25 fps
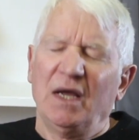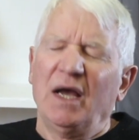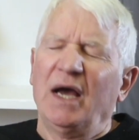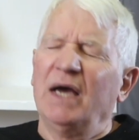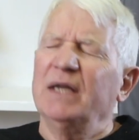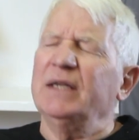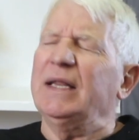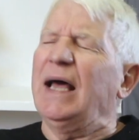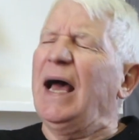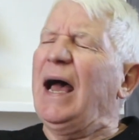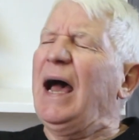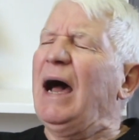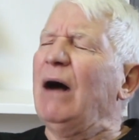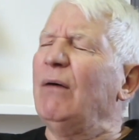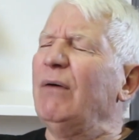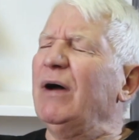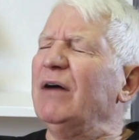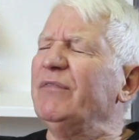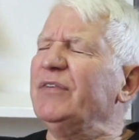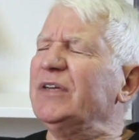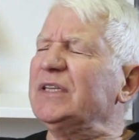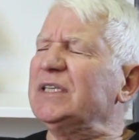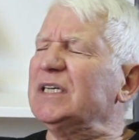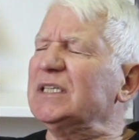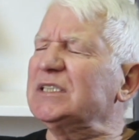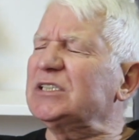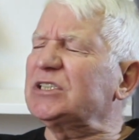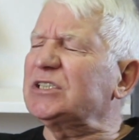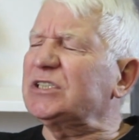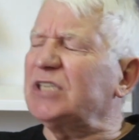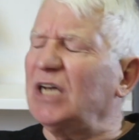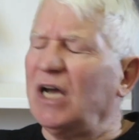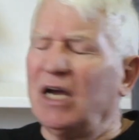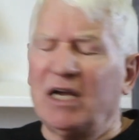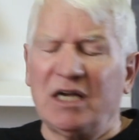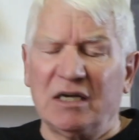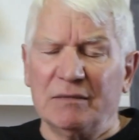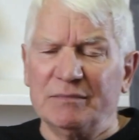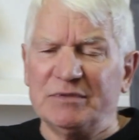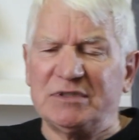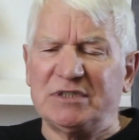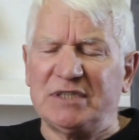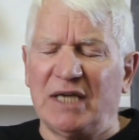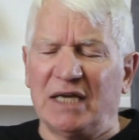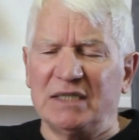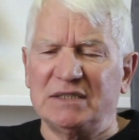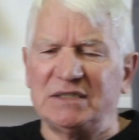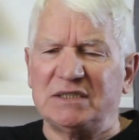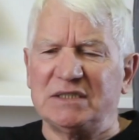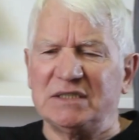And that however the
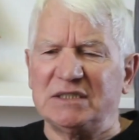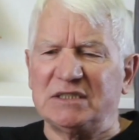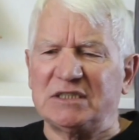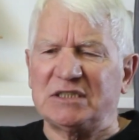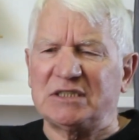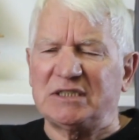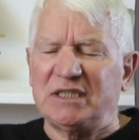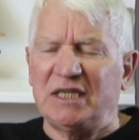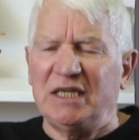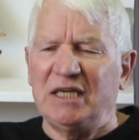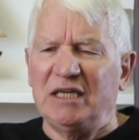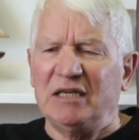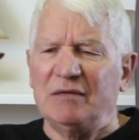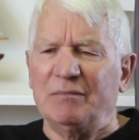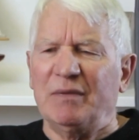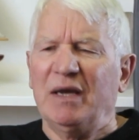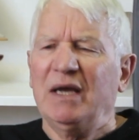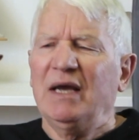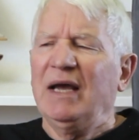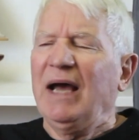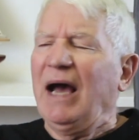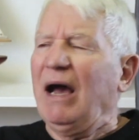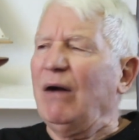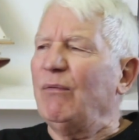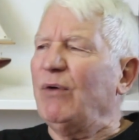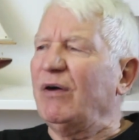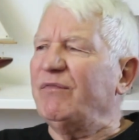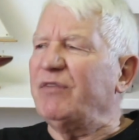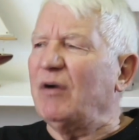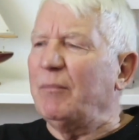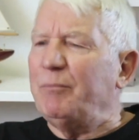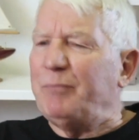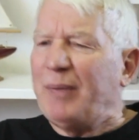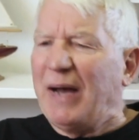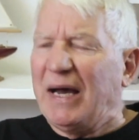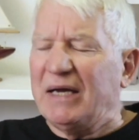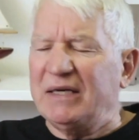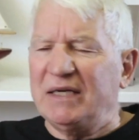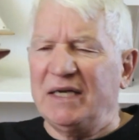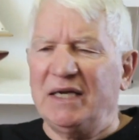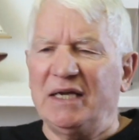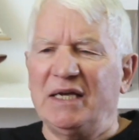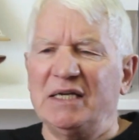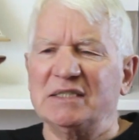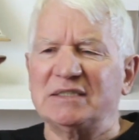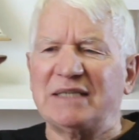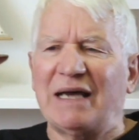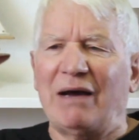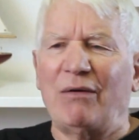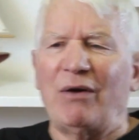circumstances seem, however bad it
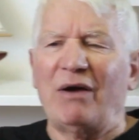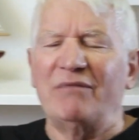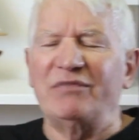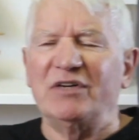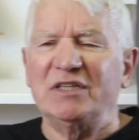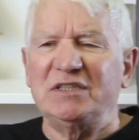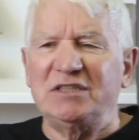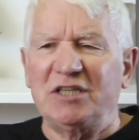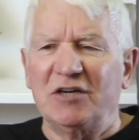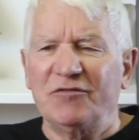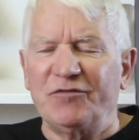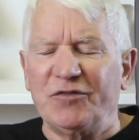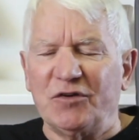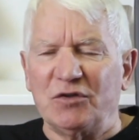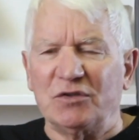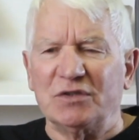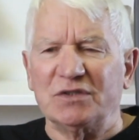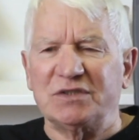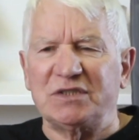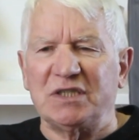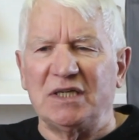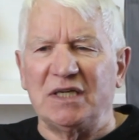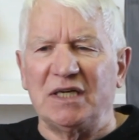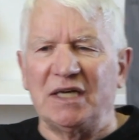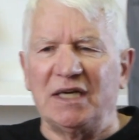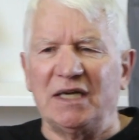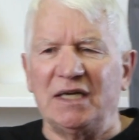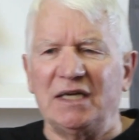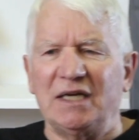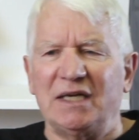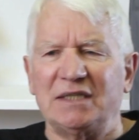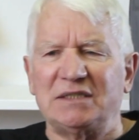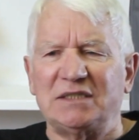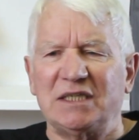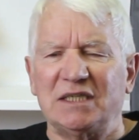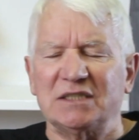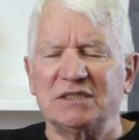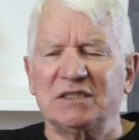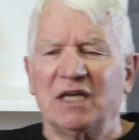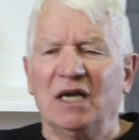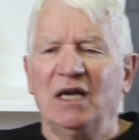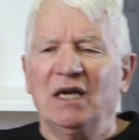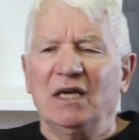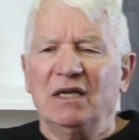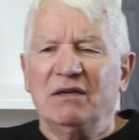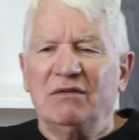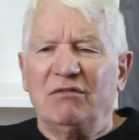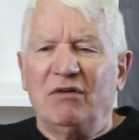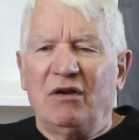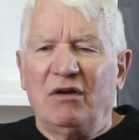is, however difficult it is,
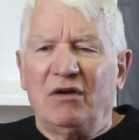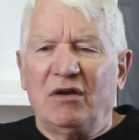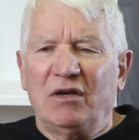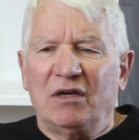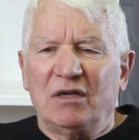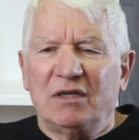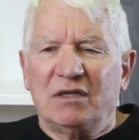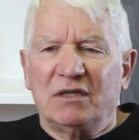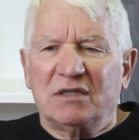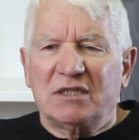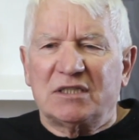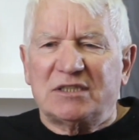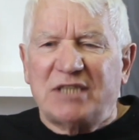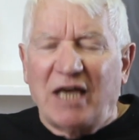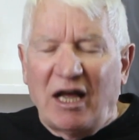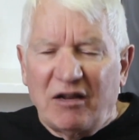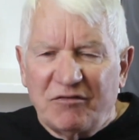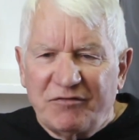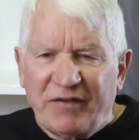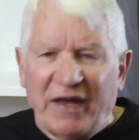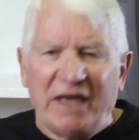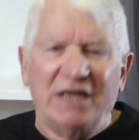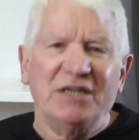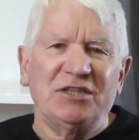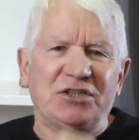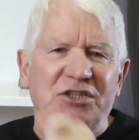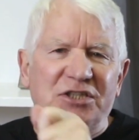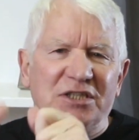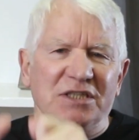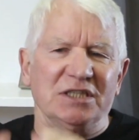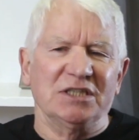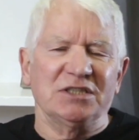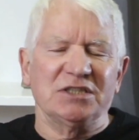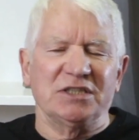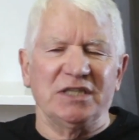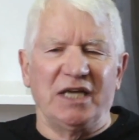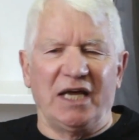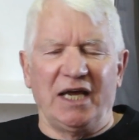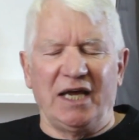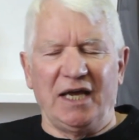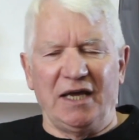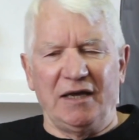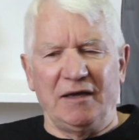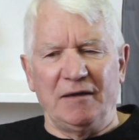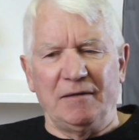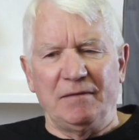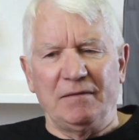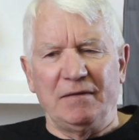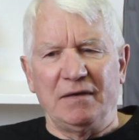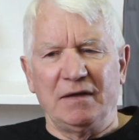salvation is
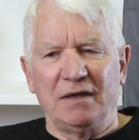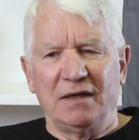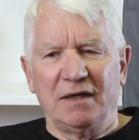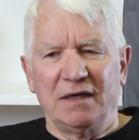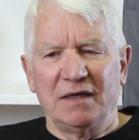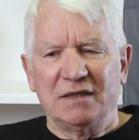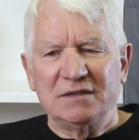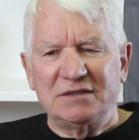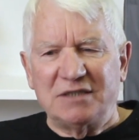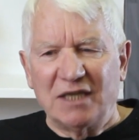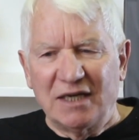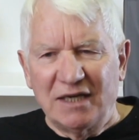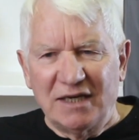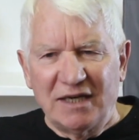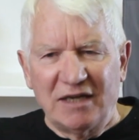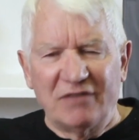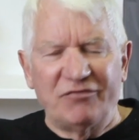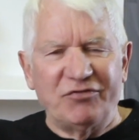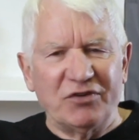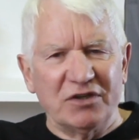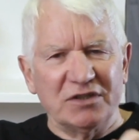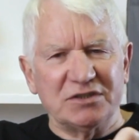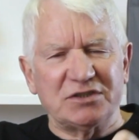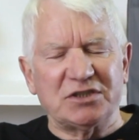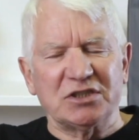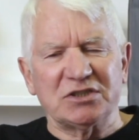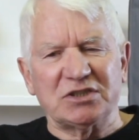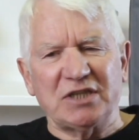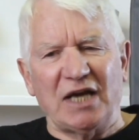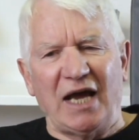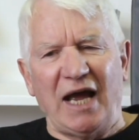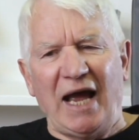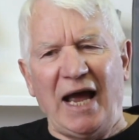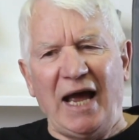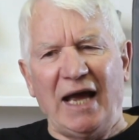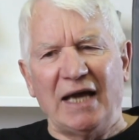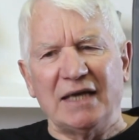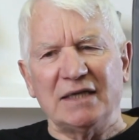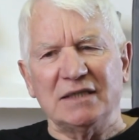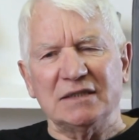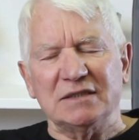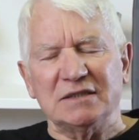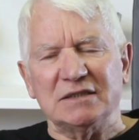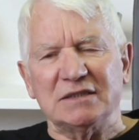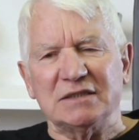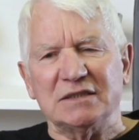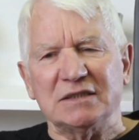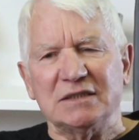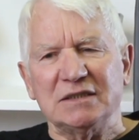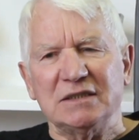near. Deliverance is at
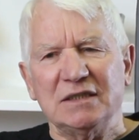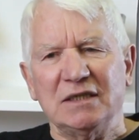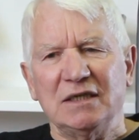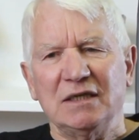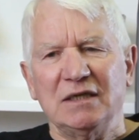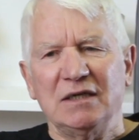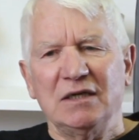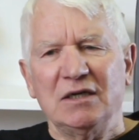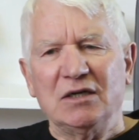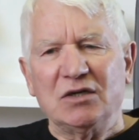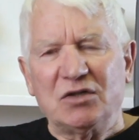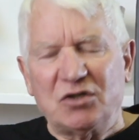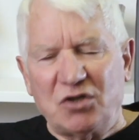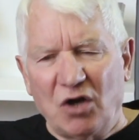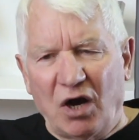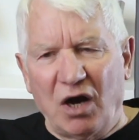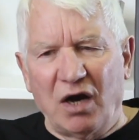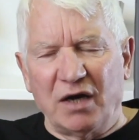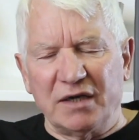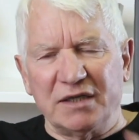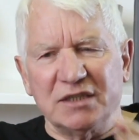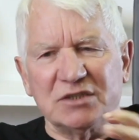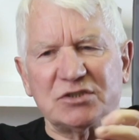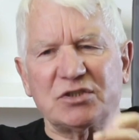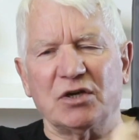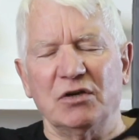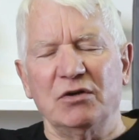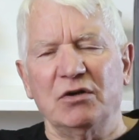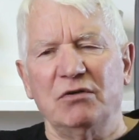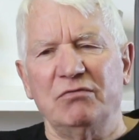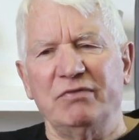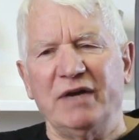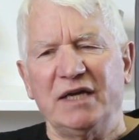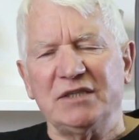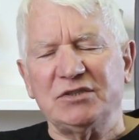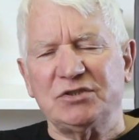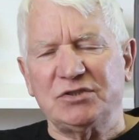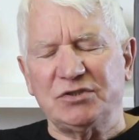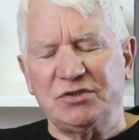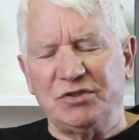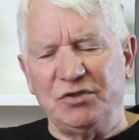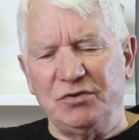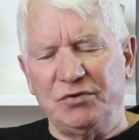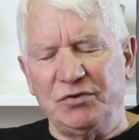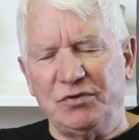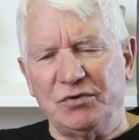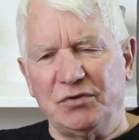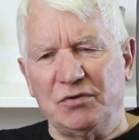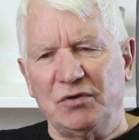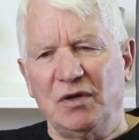hand. God is going to
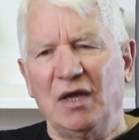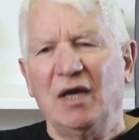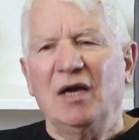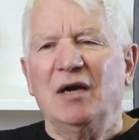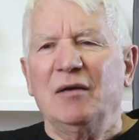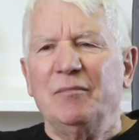rescue you.